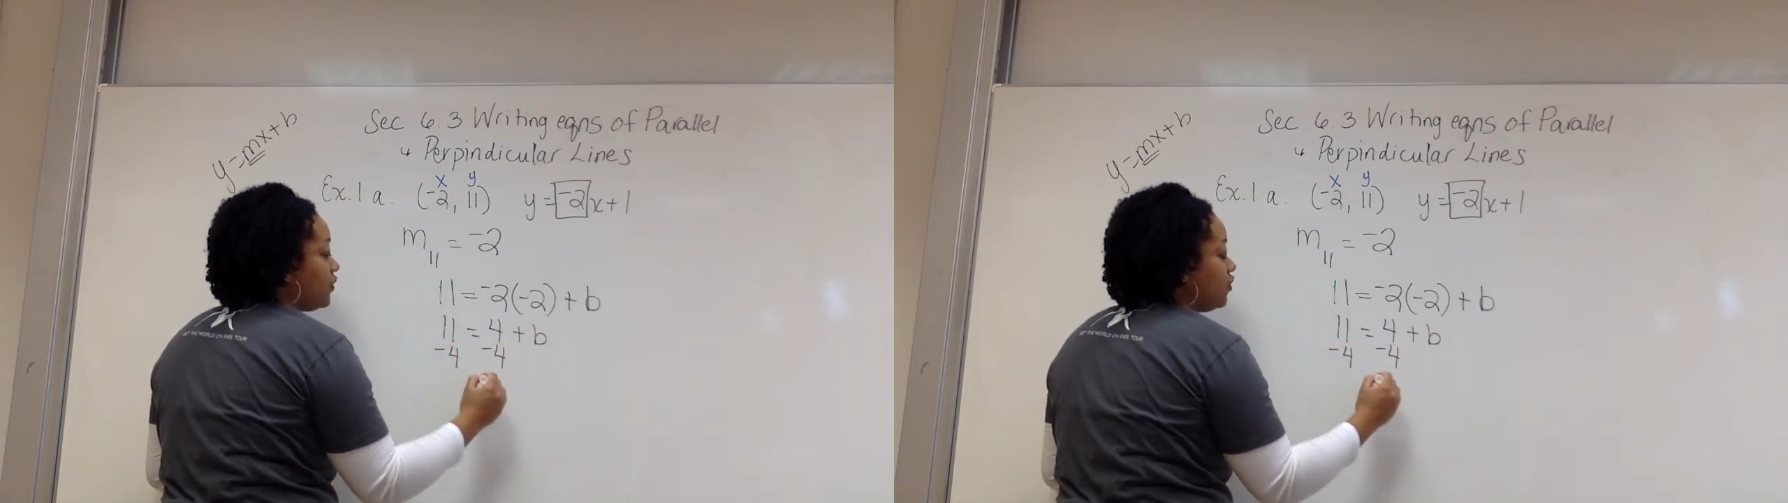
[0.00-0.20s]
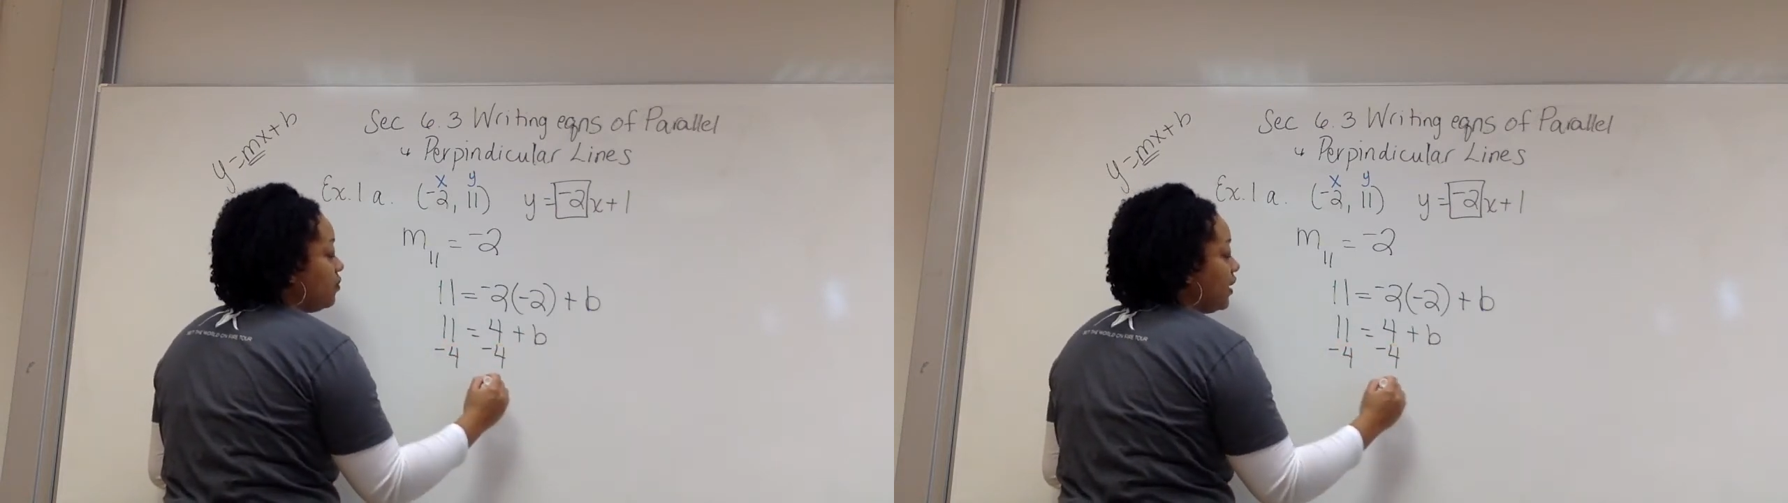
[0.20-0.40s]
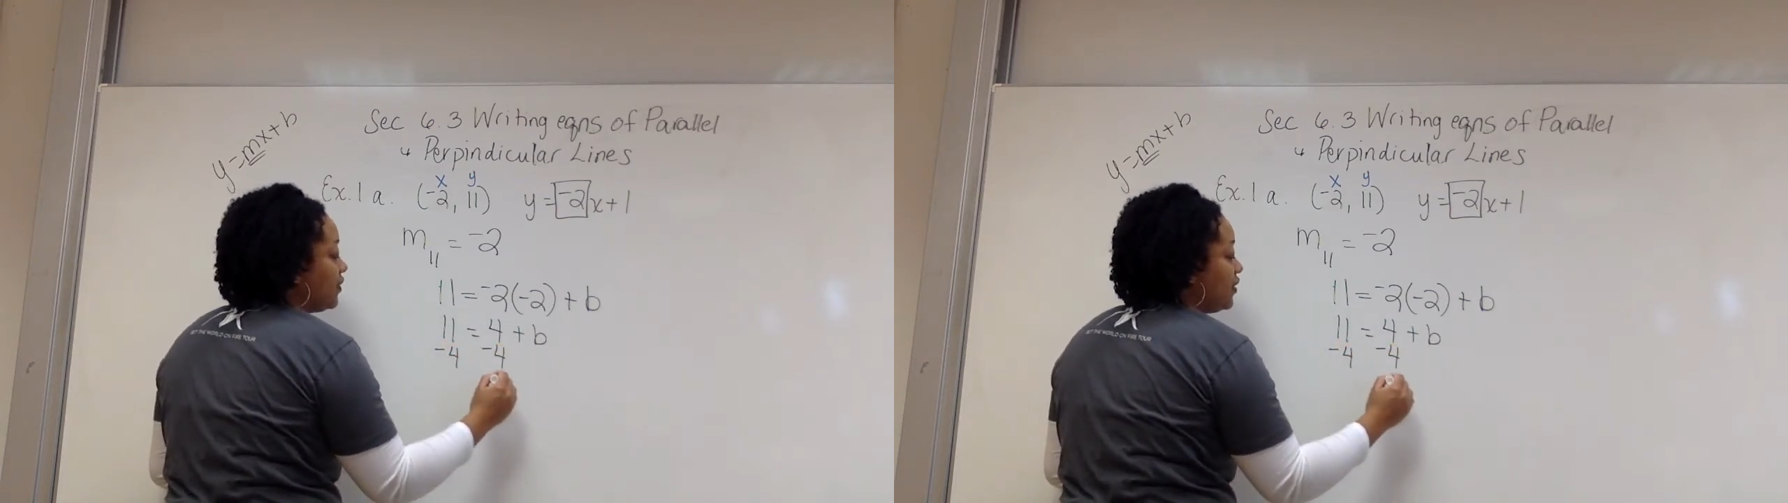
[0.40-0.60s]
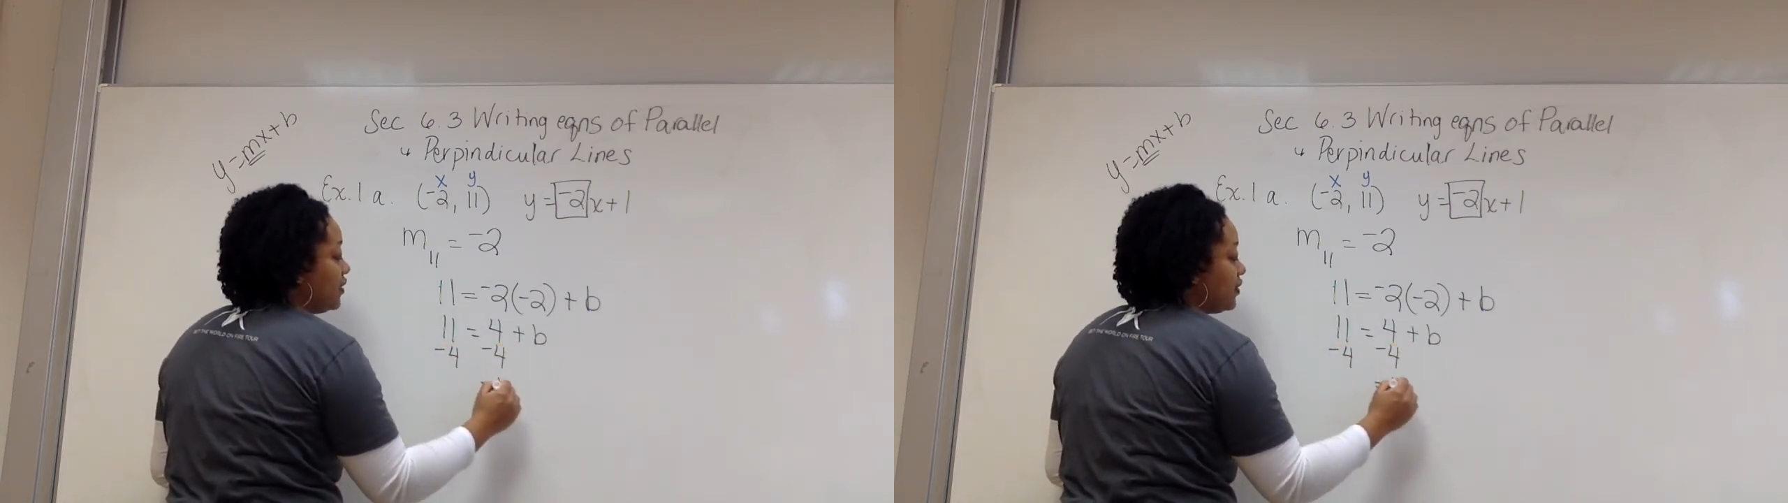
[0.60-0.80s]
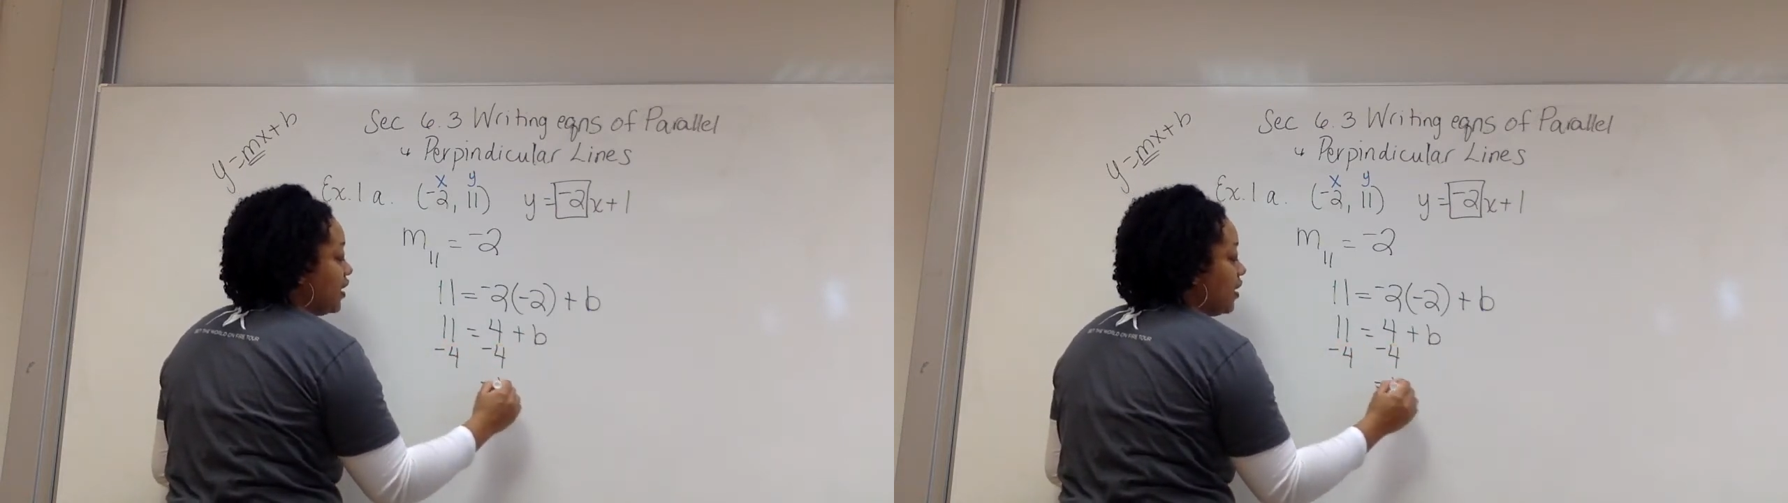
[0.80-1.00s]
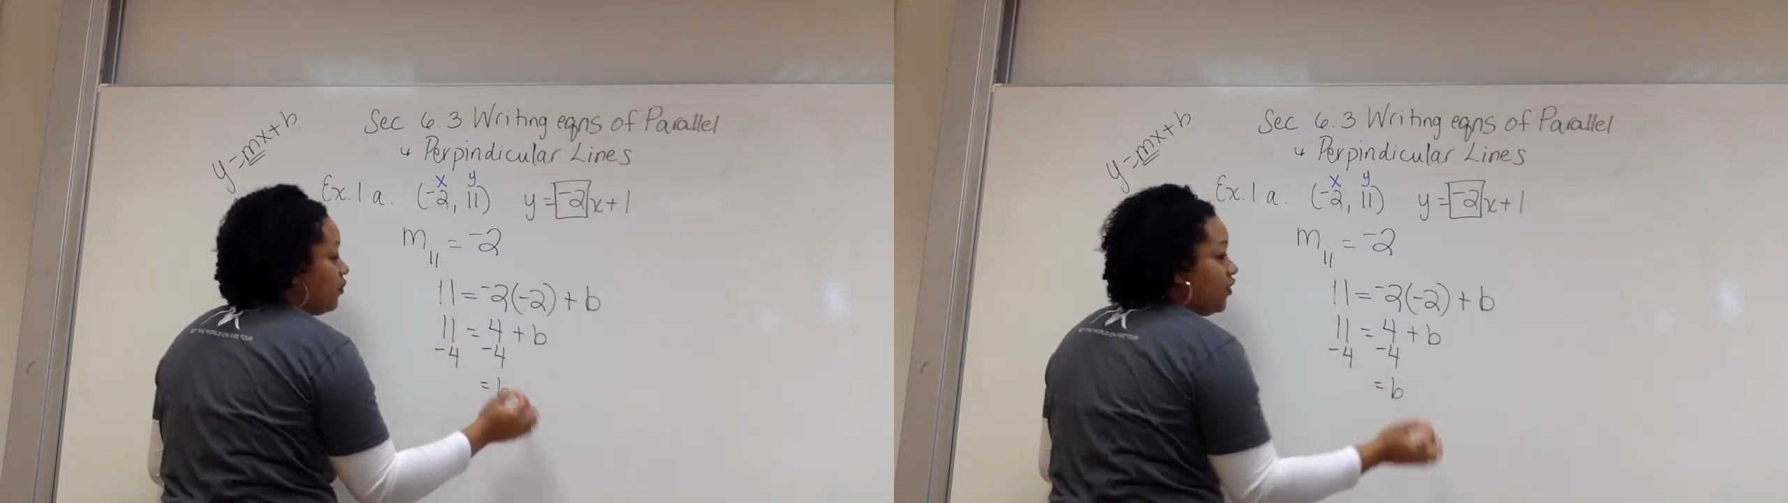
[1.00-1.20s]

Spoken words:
still messing this up.